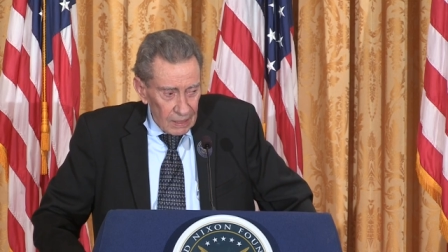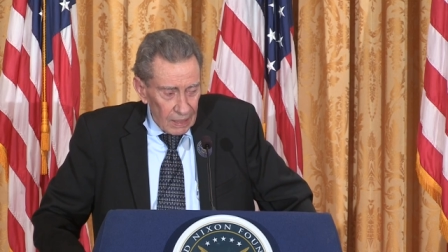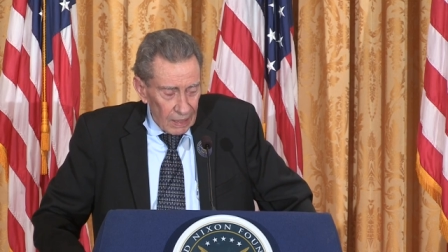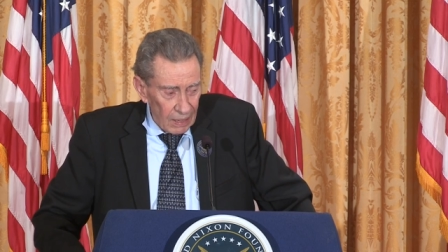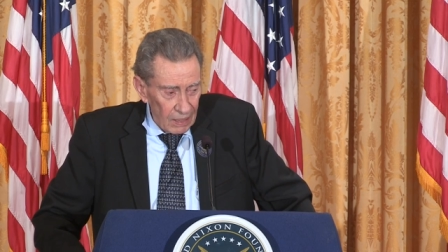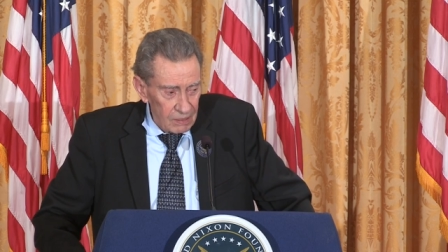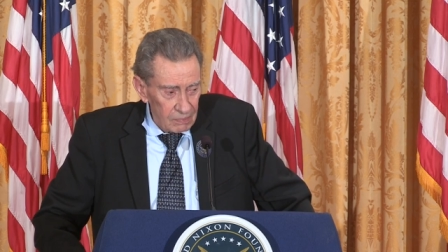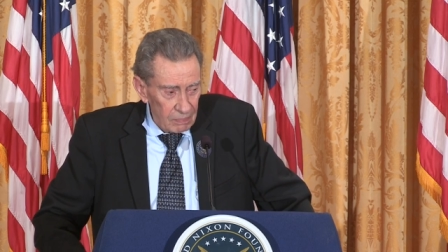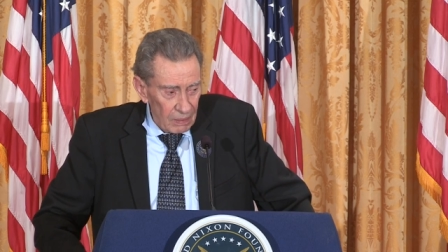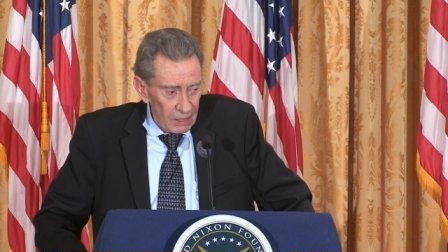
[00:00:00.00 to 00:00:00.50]

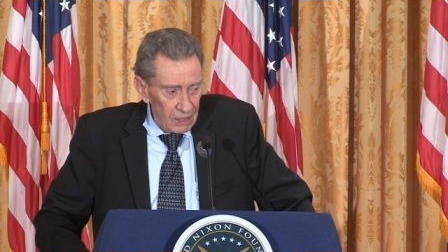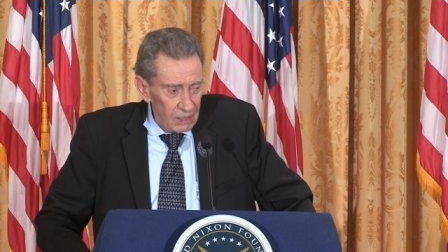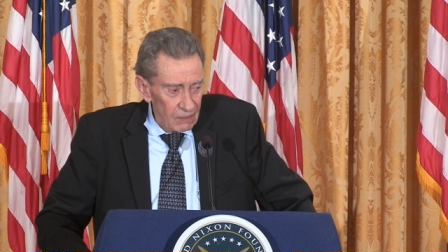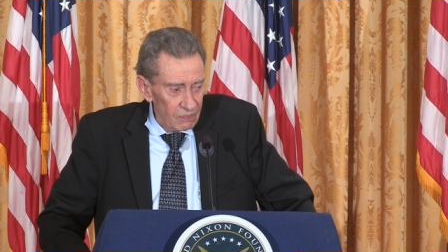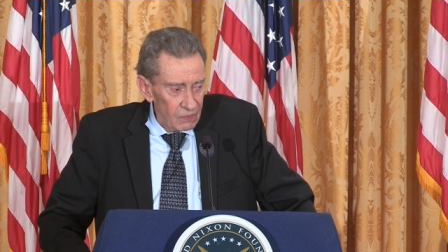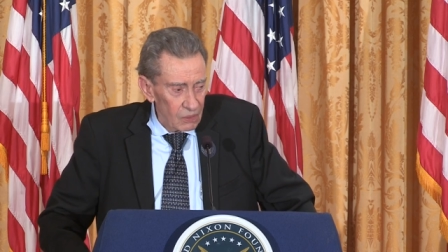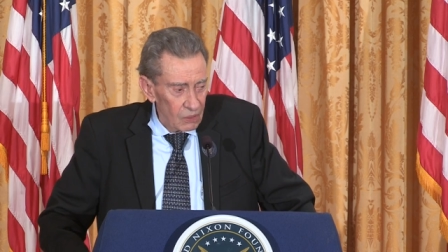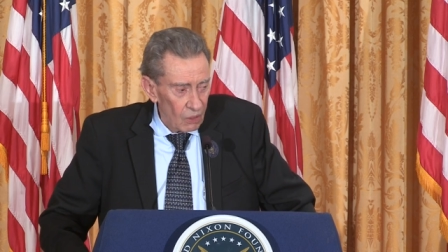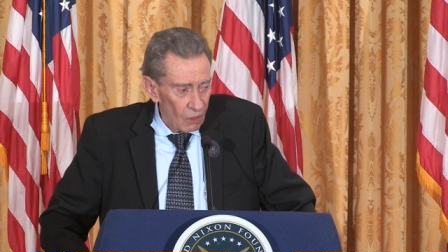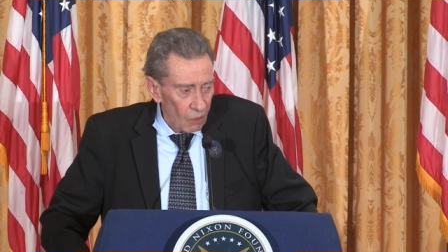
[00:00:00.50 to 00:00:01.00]
As many
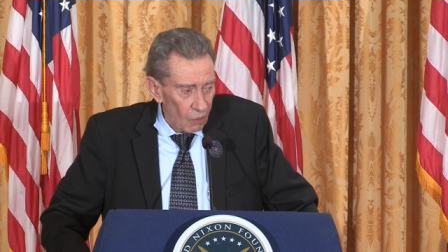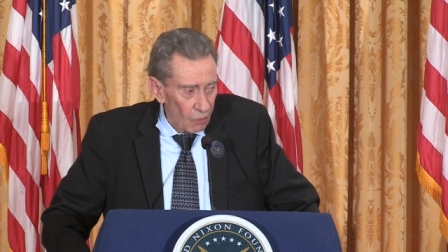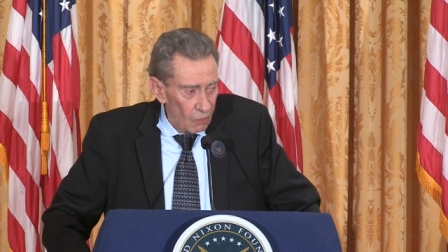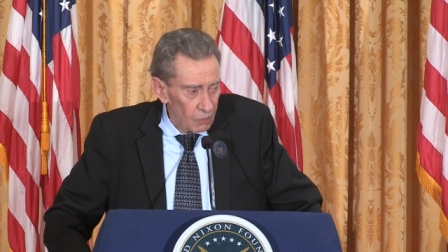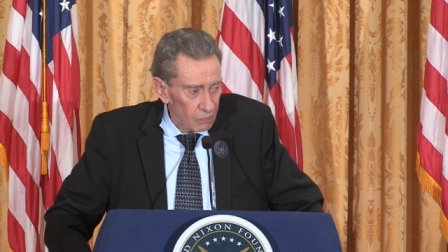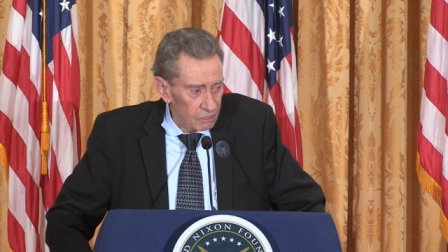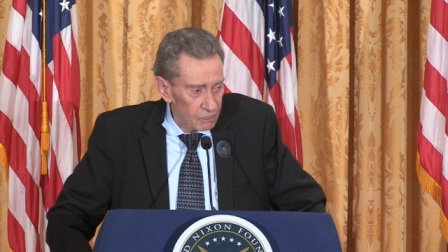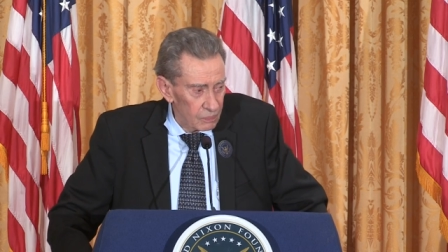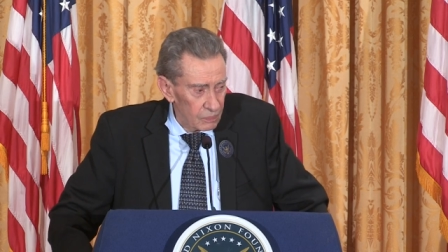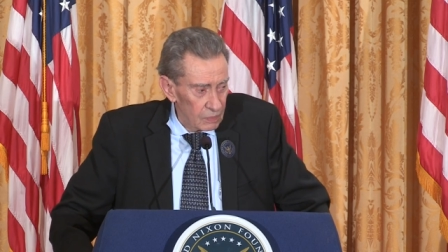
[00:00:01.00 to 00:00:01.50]
of you
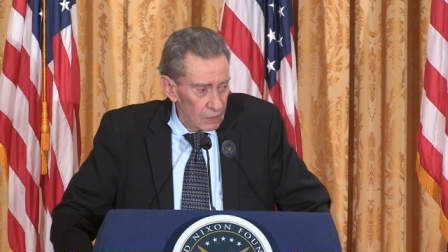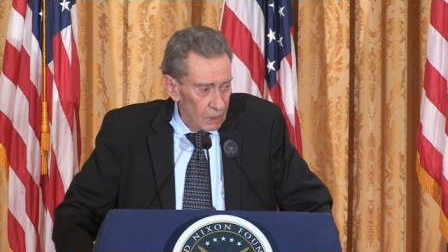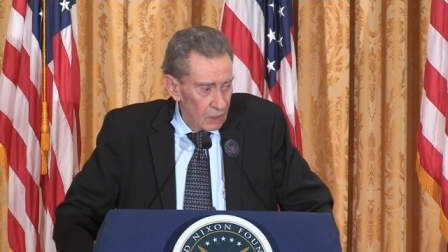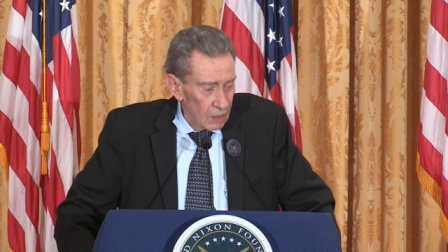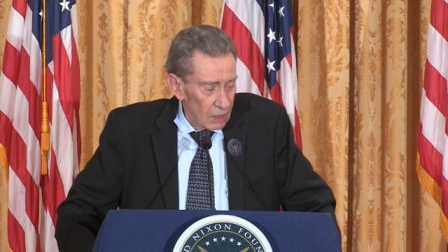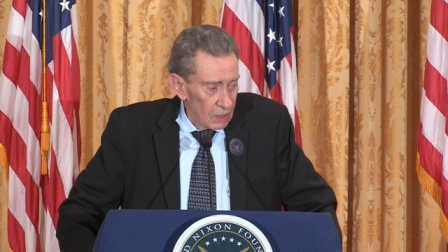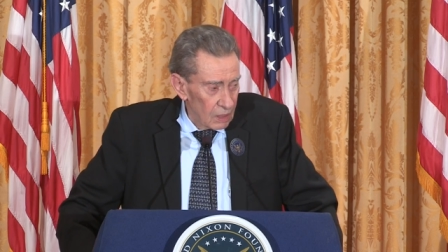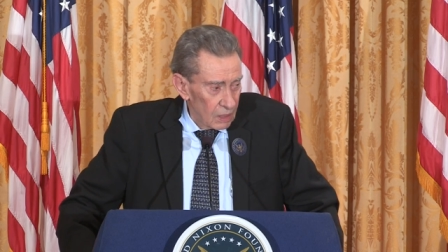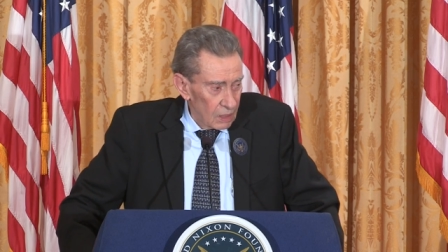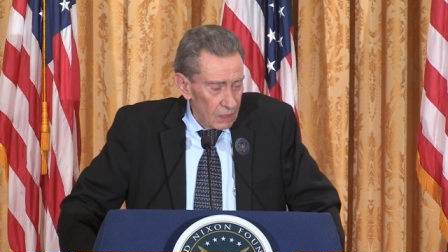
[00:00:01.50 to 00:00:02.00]
know,
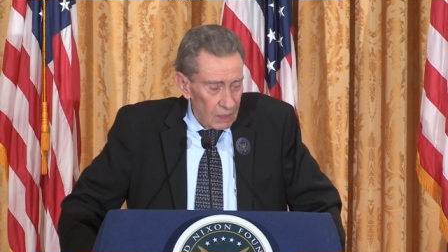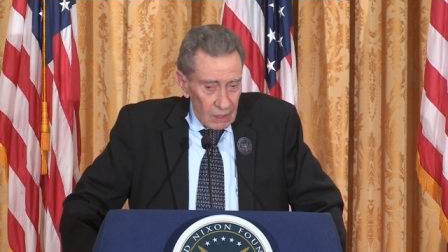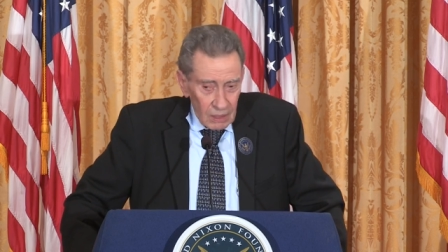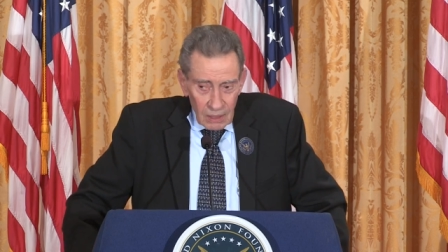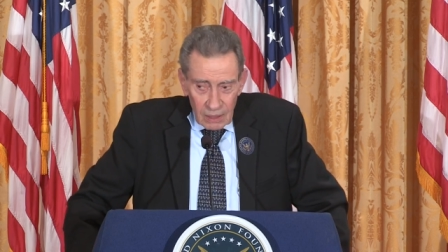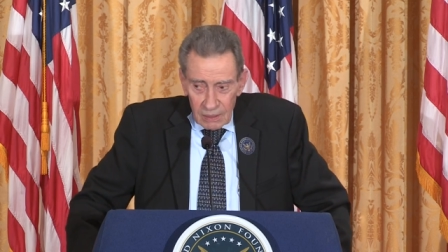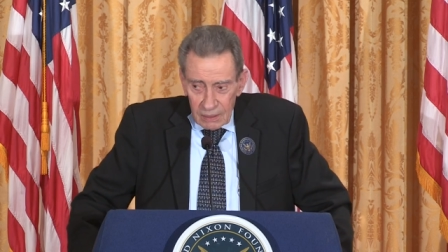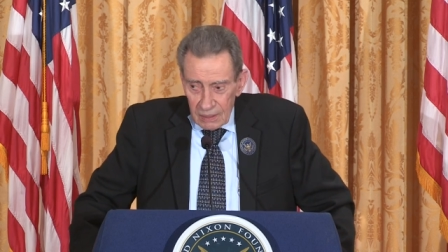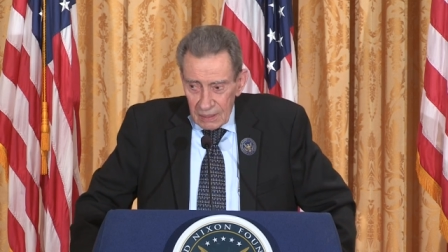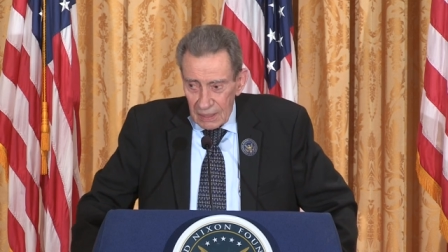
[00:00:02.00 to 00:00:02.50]

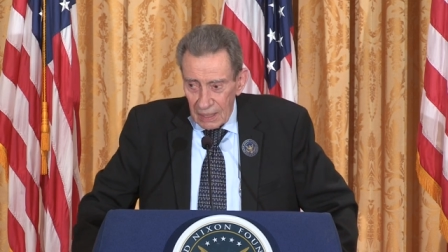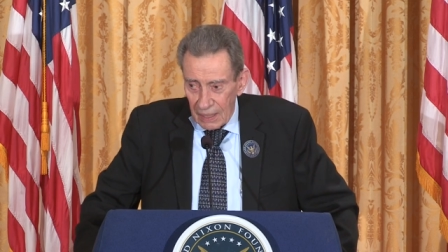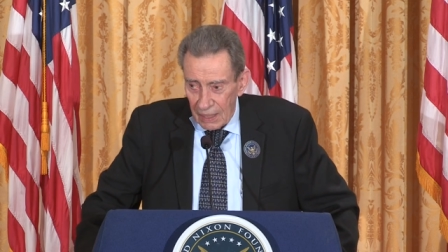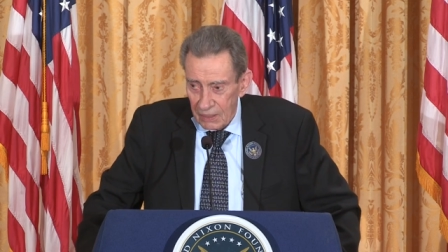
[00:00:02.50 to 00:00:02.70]
the